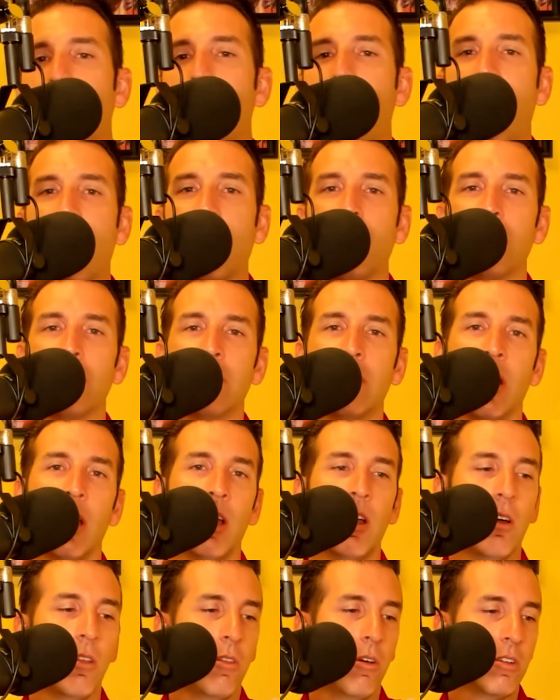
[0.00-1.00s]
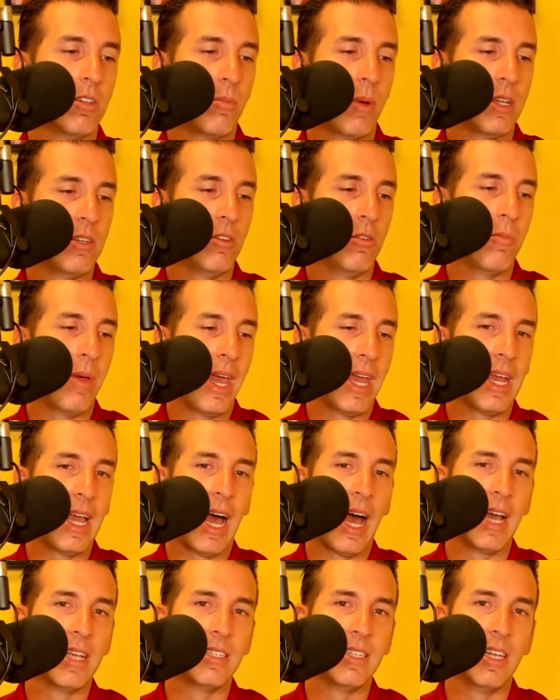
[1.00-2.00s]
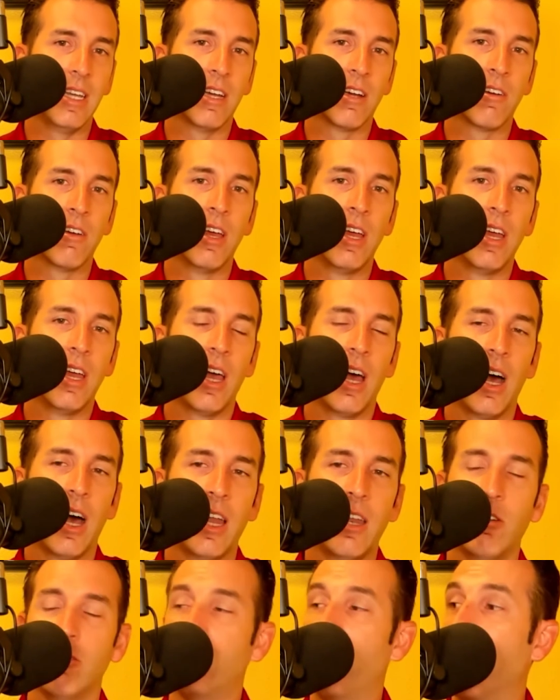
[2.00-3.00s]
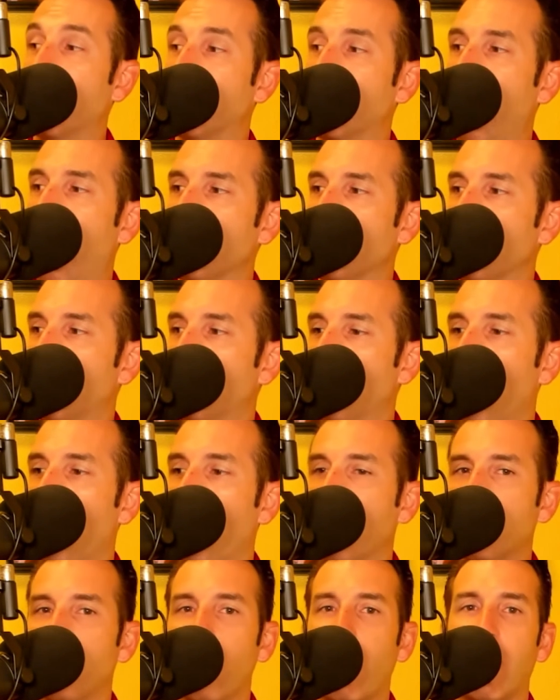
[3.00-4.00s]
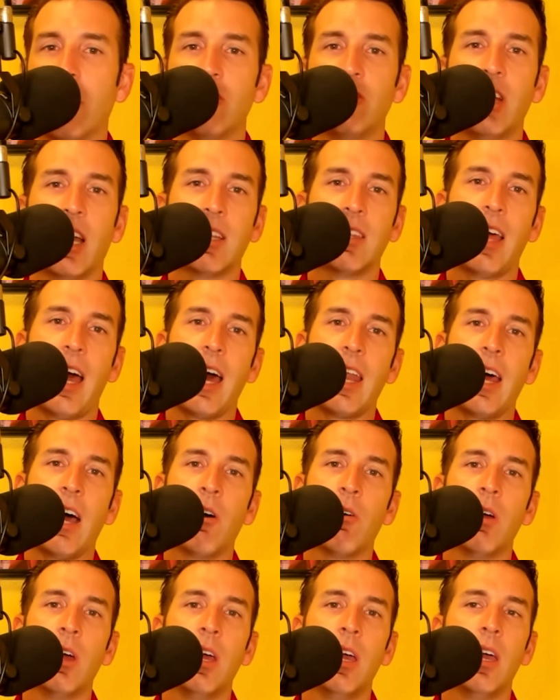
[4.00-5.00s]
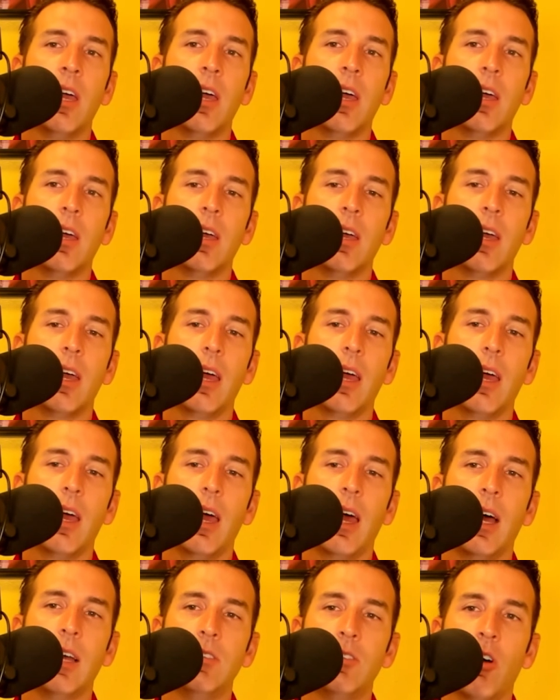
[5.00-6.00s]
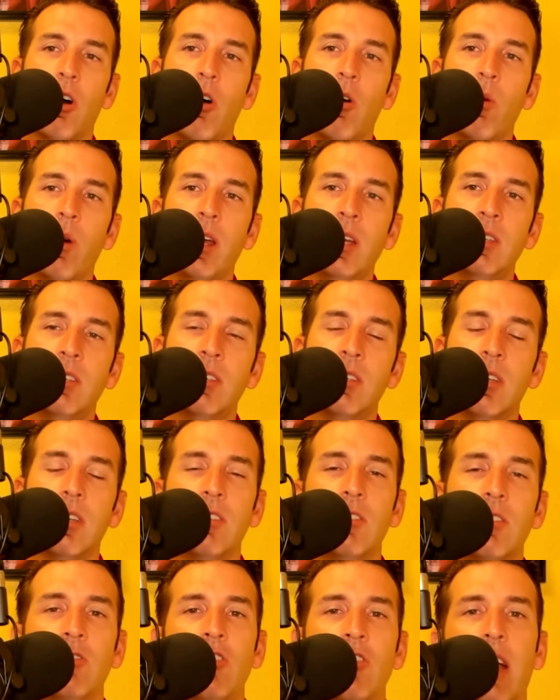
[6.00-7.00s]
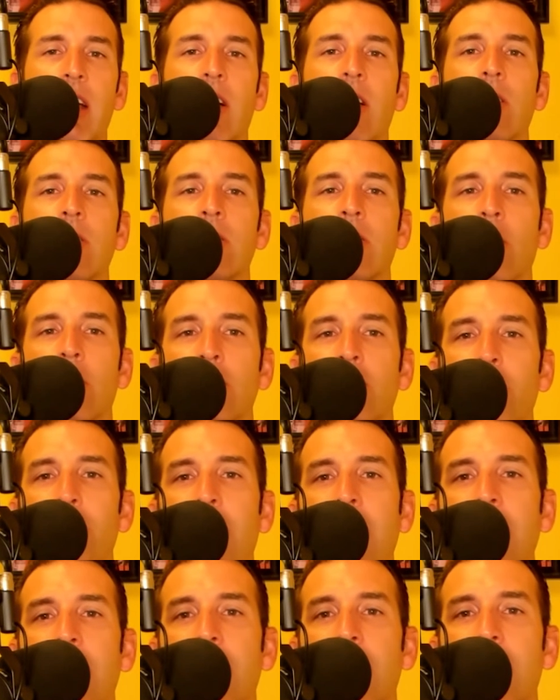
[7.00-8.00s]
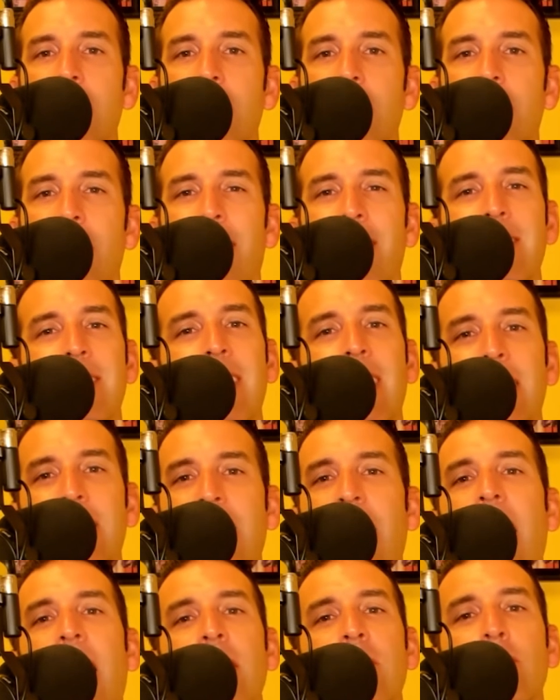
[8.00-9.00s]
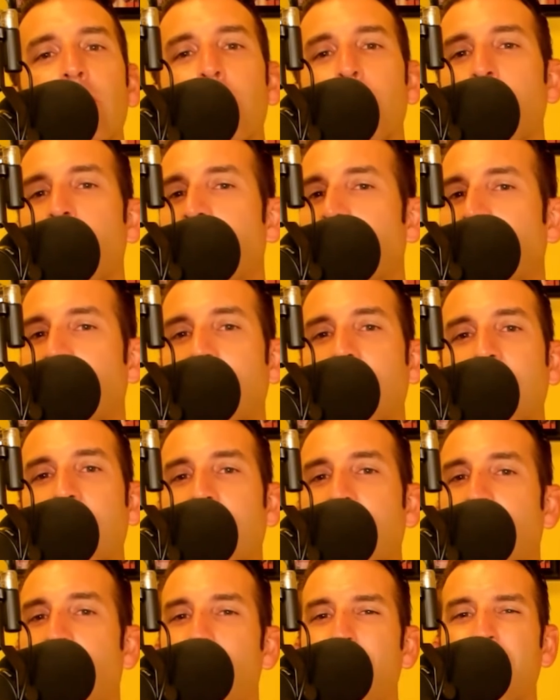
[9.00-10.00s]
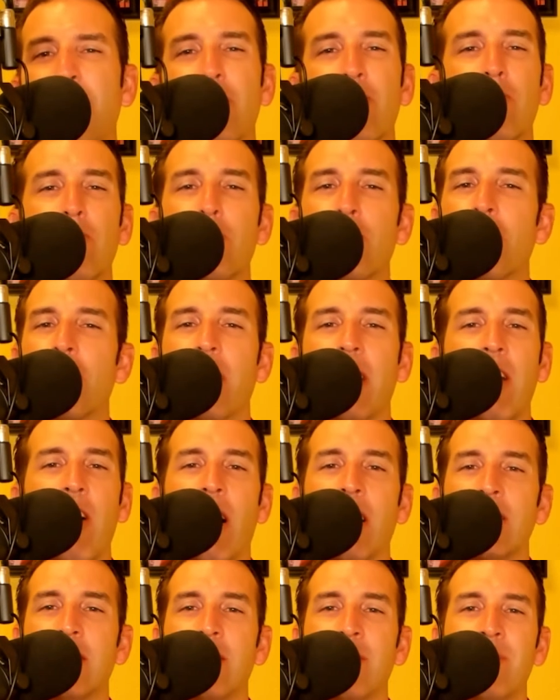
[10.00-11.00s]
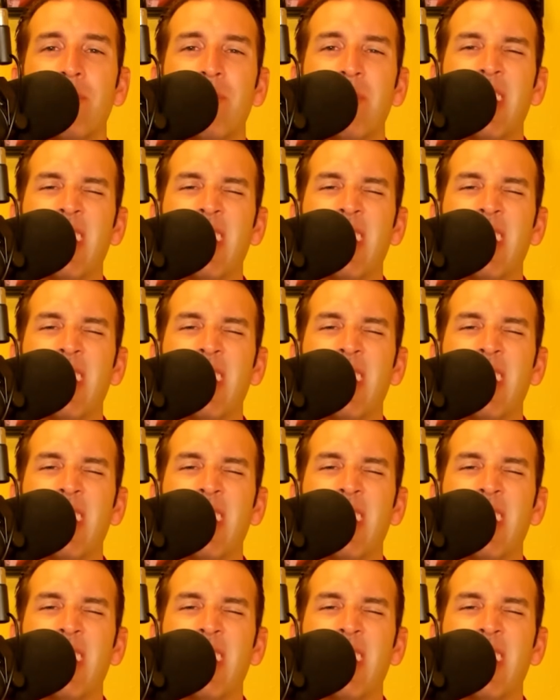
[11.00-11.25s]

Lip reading: Beckles. Those are my two main guys here. I know Jason has a show as well. Check that out. As always, check out our social media. Our TikTok's really heating up. It's really awesome.